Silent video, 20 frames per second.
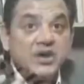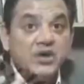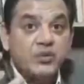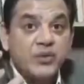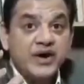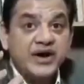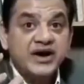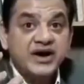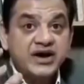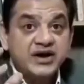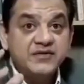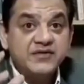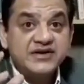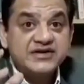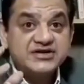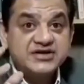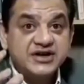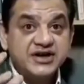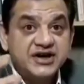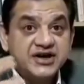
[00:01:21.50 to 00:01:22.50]
quick
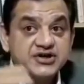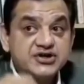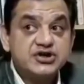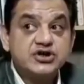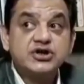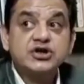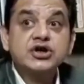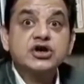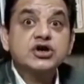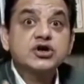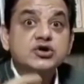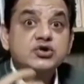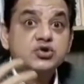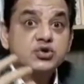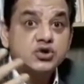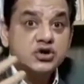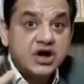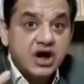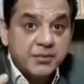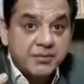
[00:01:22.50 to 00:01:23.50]
investigation
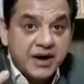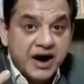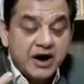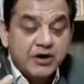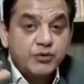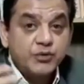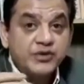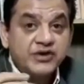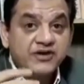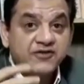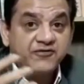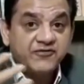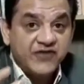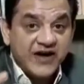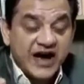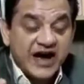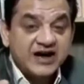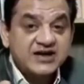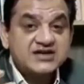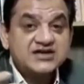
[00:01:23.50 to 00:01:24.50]
to come out with the
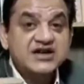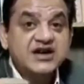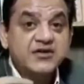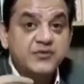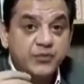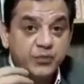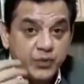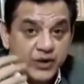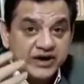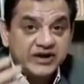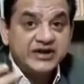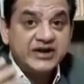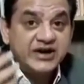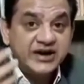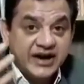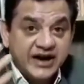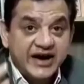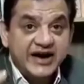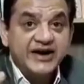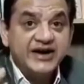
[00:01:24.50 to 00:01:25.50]
facts that whether
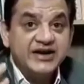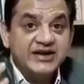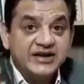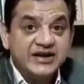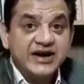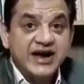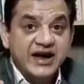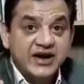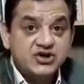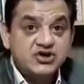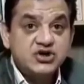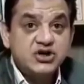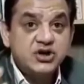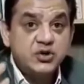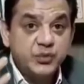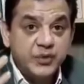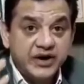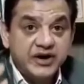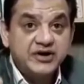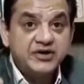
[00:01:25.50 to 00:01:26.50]
anything actually
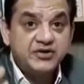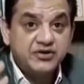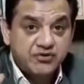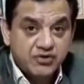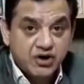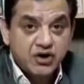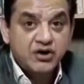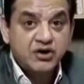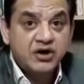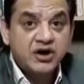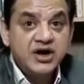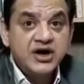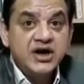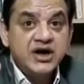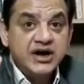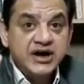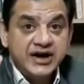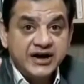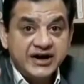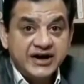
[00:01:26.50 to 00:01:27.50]
went wrong
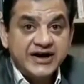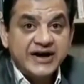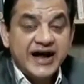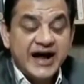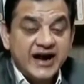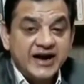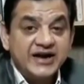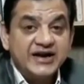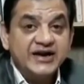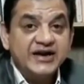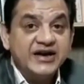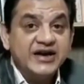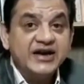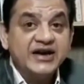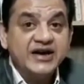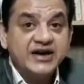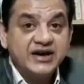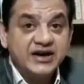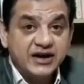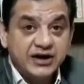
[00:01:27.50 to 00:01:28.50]
in a land
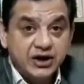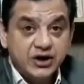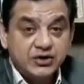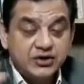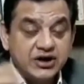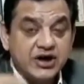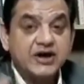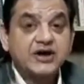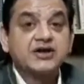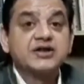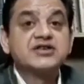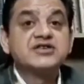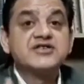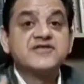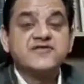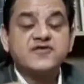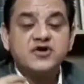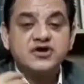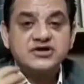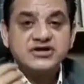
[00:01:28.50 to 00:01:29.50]
deal in Ayodhya. Now, this
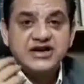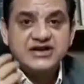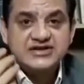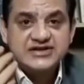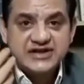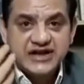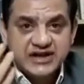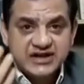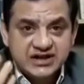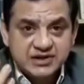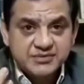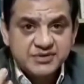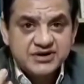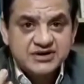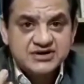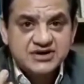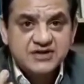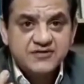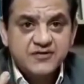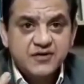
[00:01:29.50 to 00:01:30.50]
of course has
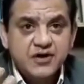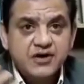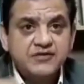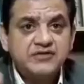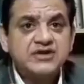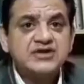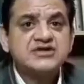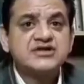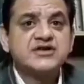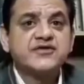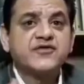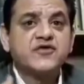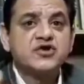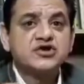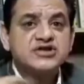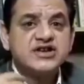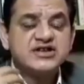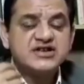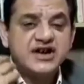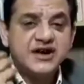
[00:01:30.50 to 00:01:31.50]
sentiments involved, this of course
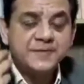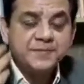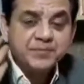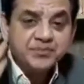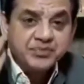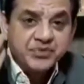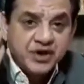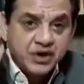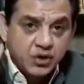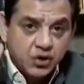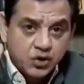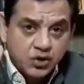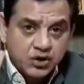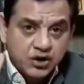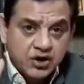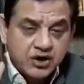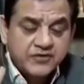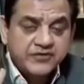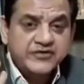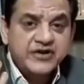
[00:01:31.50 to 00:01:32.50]
has a whole
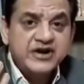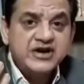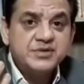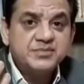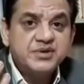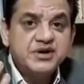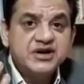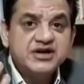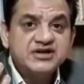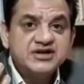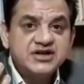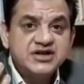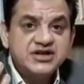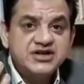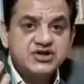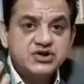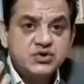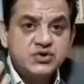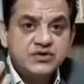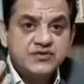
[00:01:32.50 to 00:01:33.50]
lot of credibility
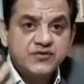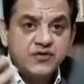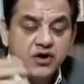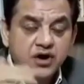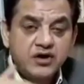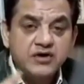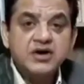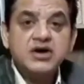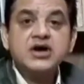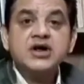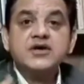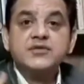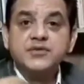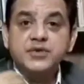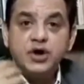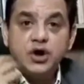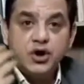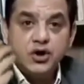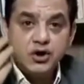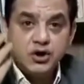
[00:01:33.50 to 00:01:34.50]
issue involved.
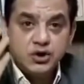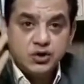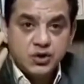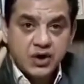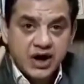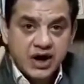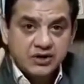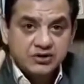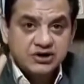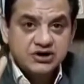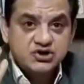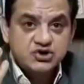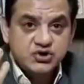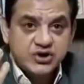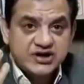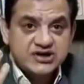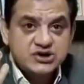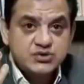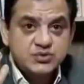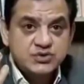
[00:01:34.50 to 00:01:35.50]
We all know how the
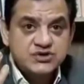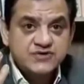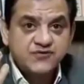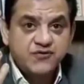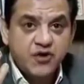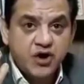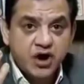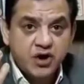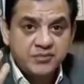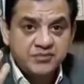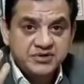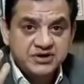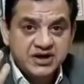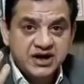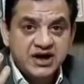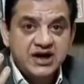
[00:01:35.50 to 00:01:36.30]
trust was formed,